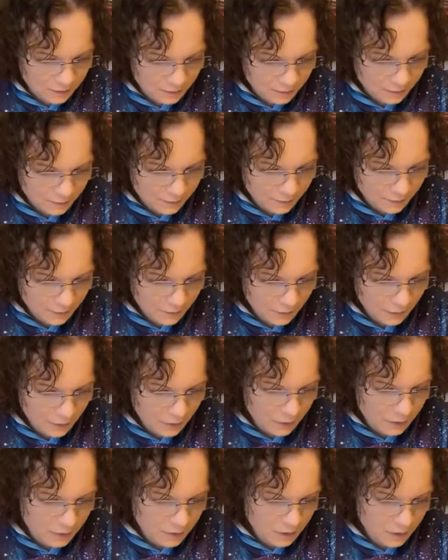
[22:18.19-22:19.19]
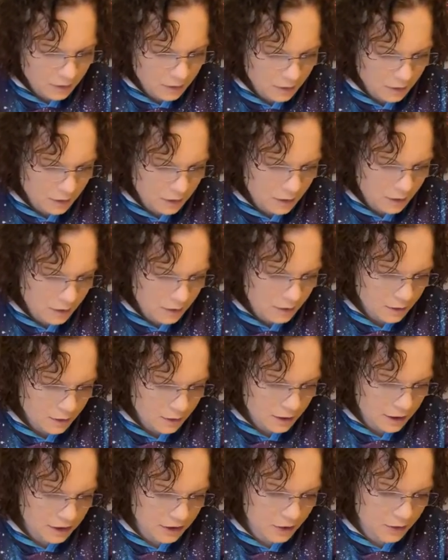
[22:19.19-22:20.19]
And you don't have to shade in perfectly,
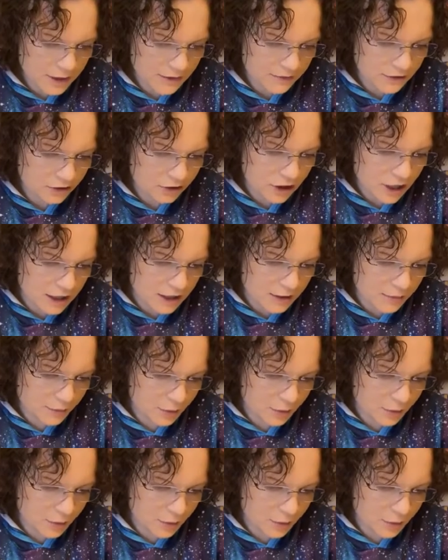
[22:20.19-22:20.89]
just kind of